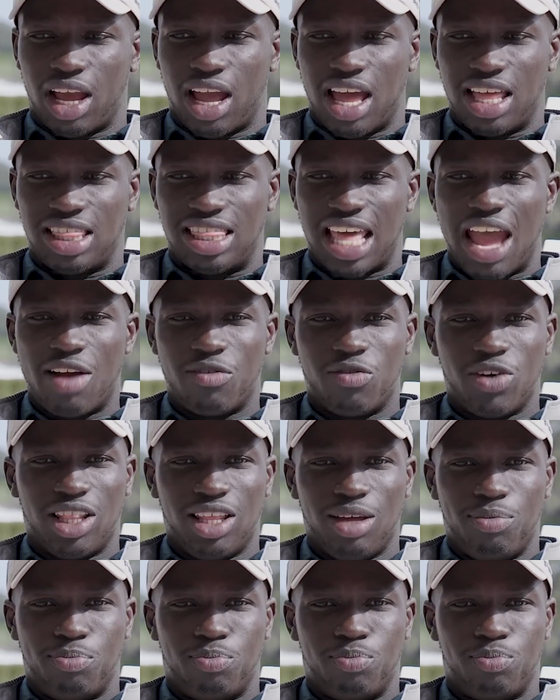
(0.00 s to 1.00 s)
that
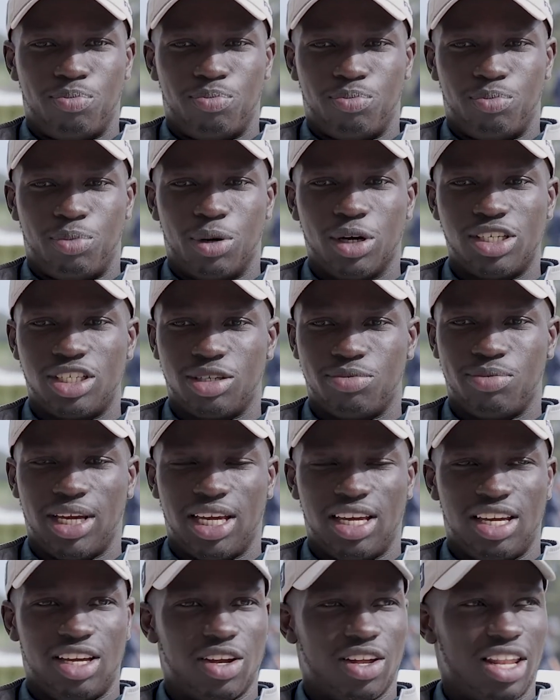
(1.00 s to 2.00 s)
really pushed
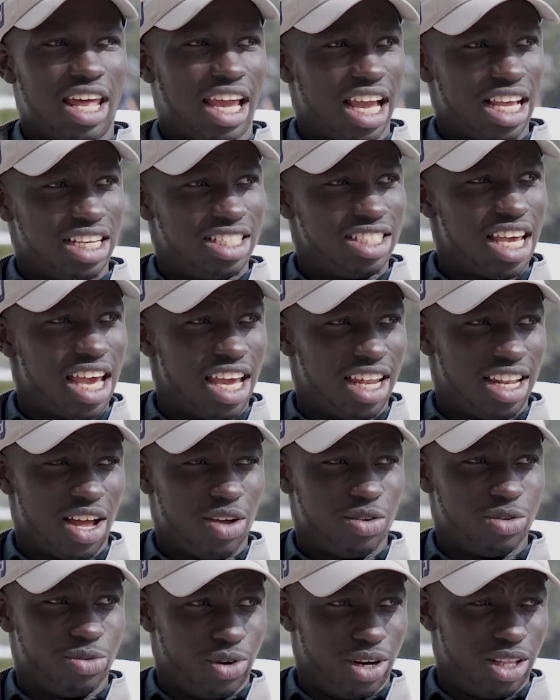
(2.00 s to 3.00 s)
me. Like I said, that
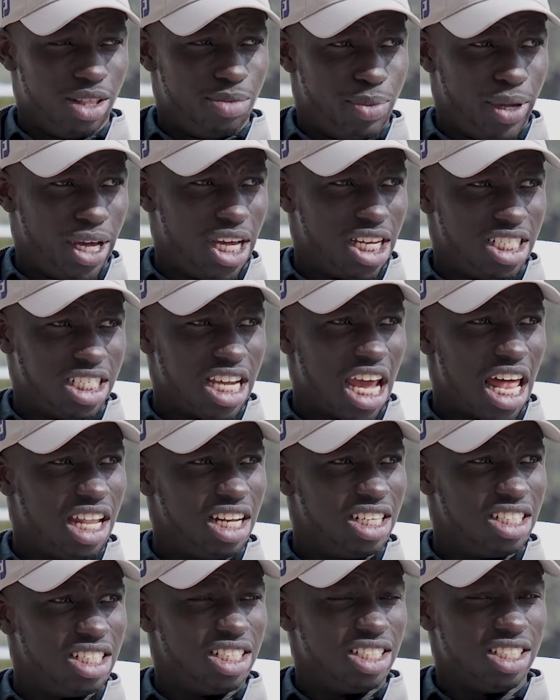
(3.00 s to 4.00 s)
was one of the biggest
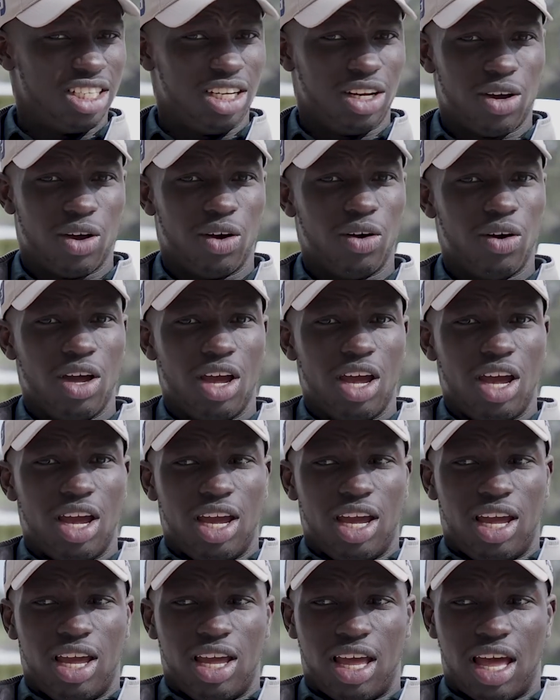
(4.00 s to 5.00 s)
challenges,
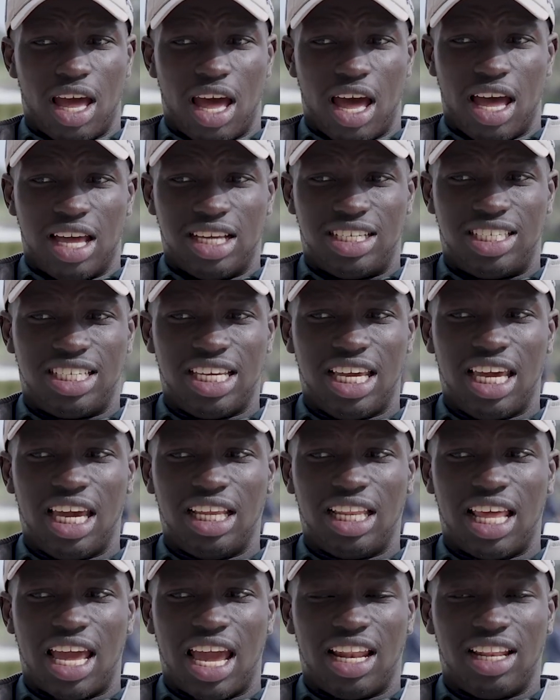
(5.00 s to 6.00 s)

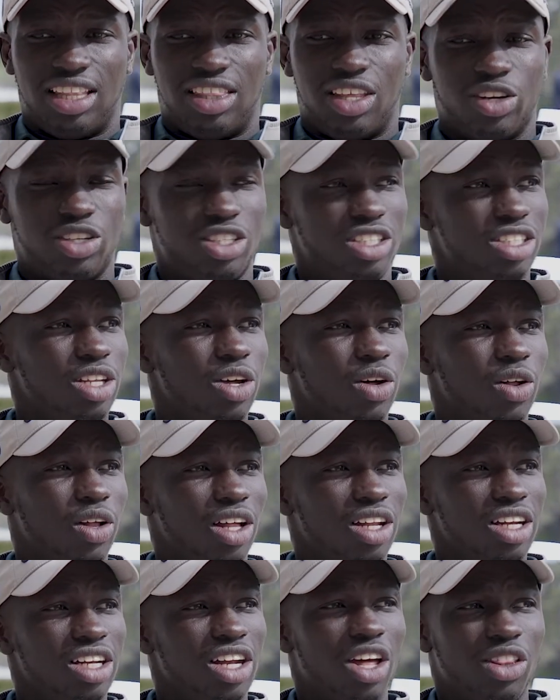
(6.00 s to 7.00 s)
seeing that there's
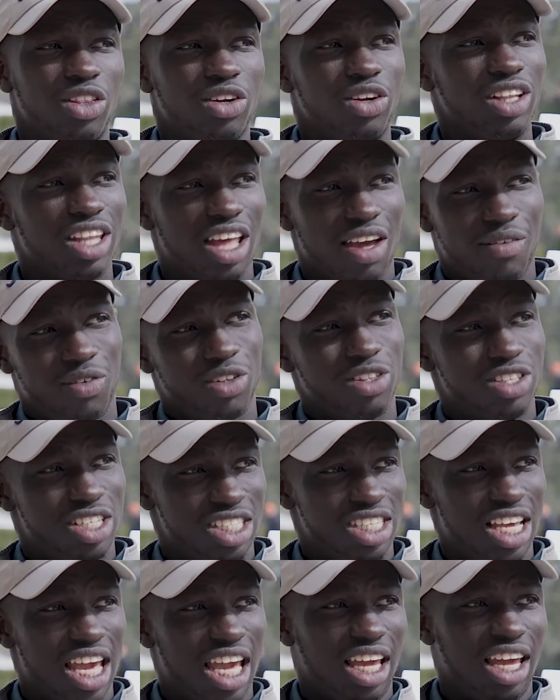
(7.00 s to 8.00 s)
still another level to
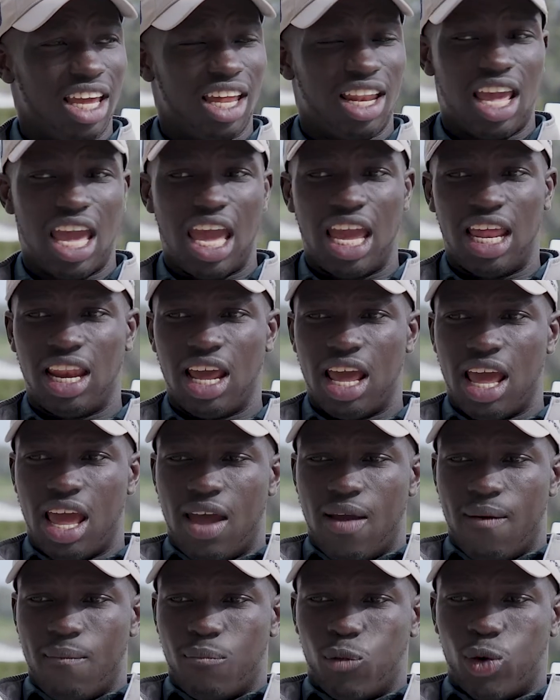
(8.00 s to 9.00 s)
take it. And
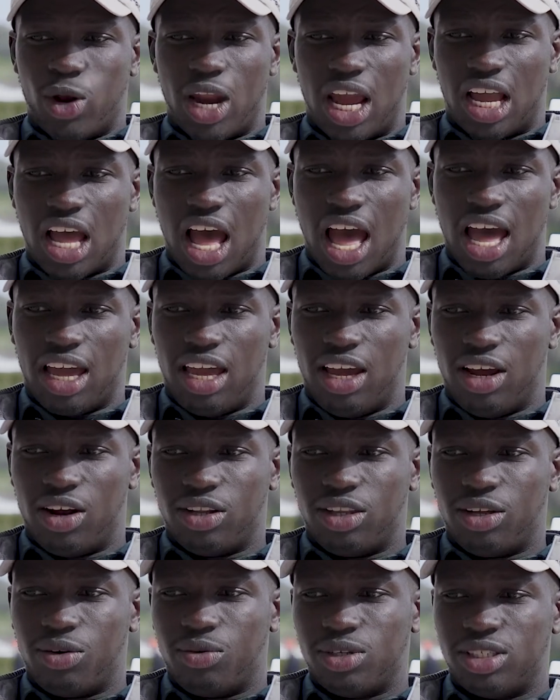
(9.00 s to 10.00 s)
when I got
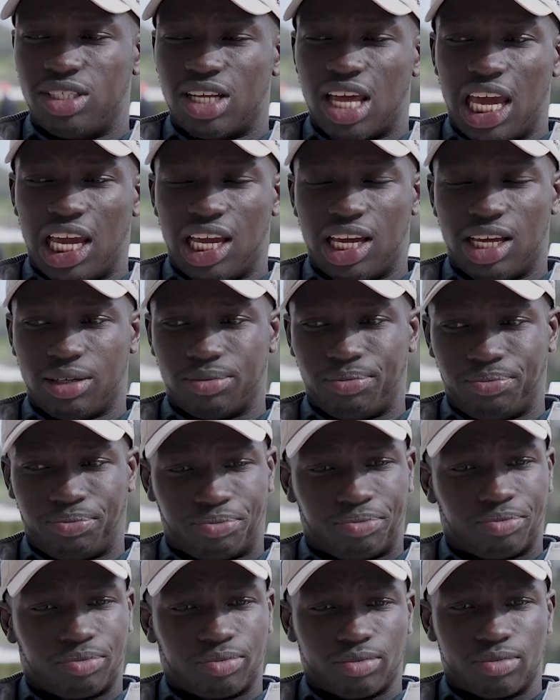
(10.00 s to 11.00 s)
here, there was like
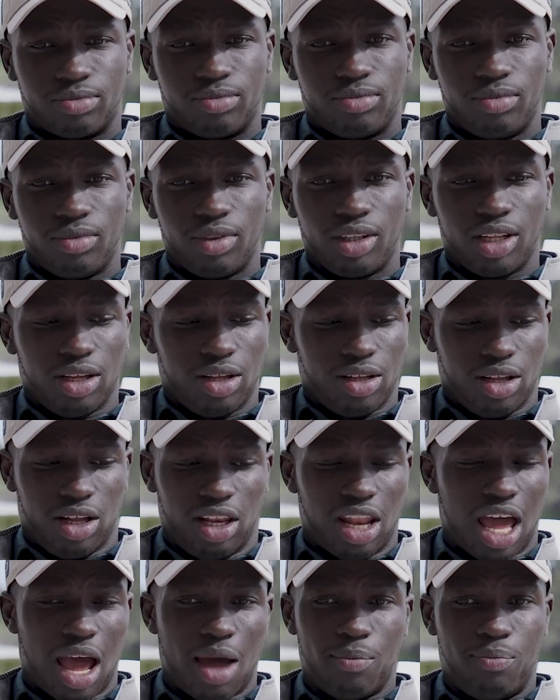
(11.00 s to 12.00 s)
a
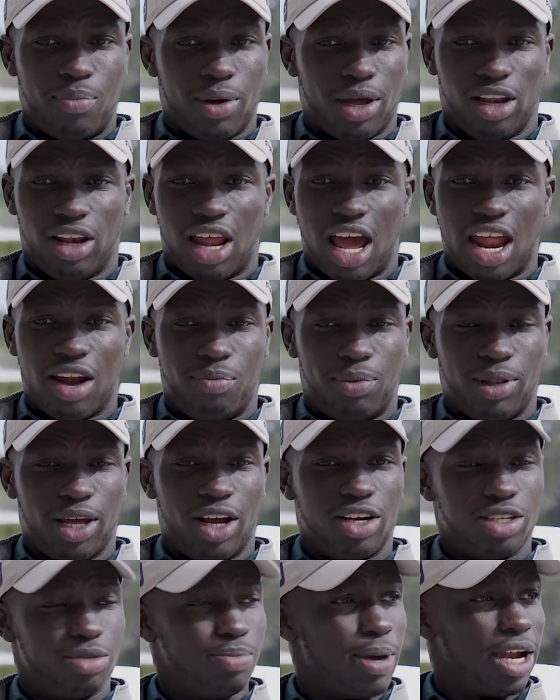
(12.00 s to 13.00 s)
lot of
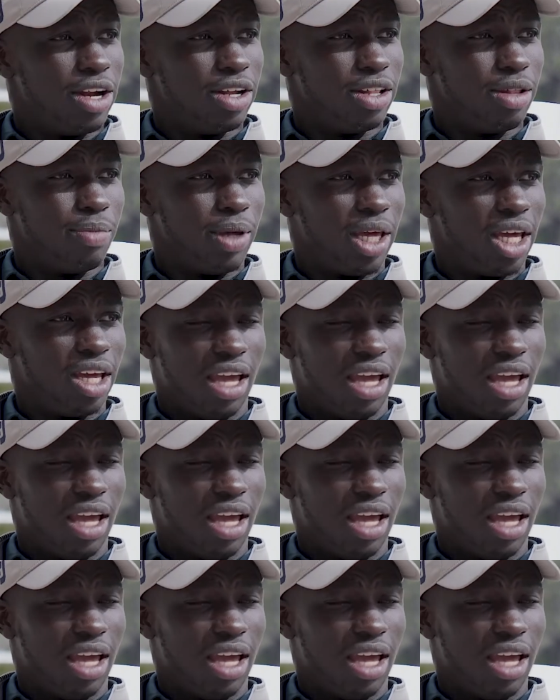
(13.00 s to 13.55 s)
players better than me.